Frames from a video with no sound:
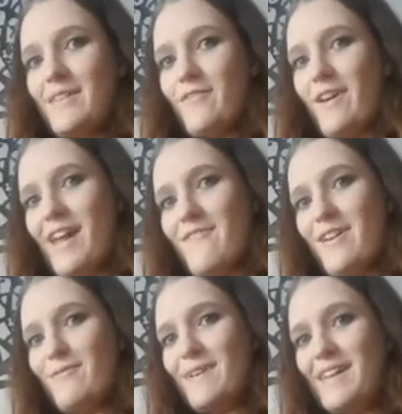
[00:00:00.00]
for
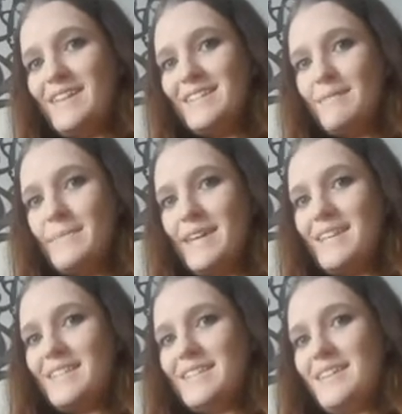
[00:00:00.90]
everyone to
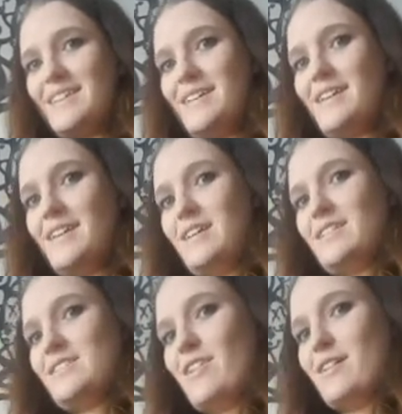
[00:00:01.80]
meet
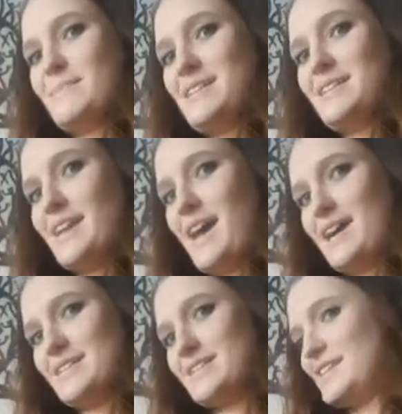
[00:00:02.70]
Thomas
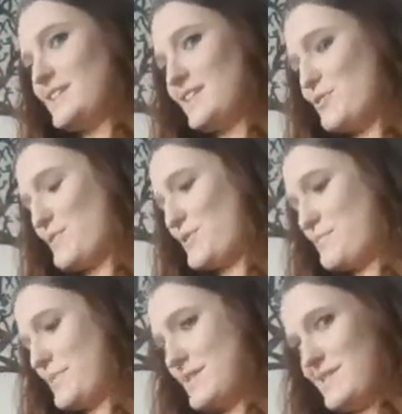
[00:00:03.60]
Aston Groom.